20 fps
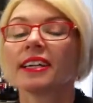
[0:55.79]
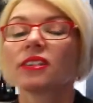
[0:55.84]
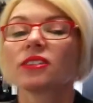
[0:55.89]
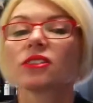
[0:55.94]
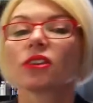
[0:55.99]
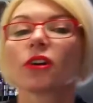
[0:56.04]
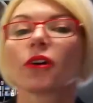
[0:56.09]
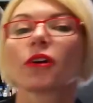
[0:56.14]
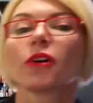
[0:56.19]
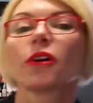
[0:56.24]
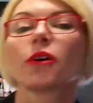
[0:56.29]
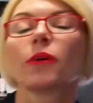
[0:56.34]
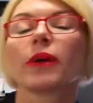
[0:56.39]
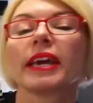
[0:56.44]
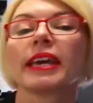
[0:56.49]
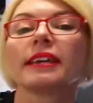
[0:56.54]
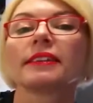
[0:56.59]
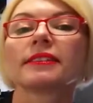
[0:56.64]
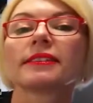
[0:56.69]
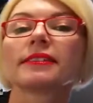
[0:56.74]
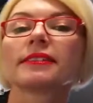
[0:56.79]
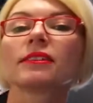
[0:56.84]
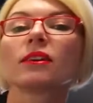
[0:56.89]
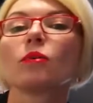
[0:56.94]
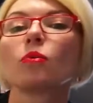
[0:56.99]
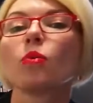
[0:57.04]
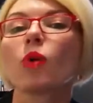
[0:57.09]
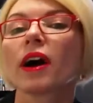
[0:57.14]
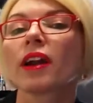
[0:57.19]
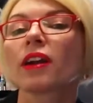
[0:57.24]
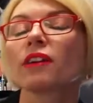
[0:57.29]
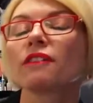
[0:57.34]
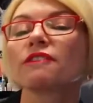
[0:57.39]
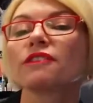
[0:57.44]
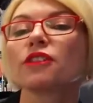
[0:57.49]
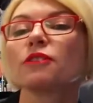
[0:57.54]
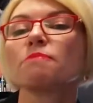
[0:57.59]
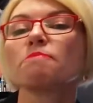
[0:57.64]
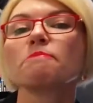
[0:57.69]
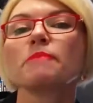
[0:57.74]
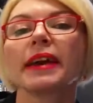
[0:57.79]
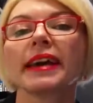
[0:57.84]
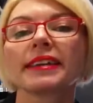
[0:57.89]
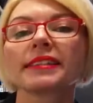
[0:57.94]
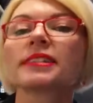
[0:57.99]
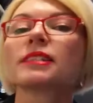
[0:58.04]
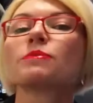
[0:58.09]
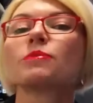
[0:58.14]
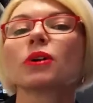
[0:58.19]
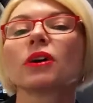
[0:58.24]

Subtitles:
So it's one of the best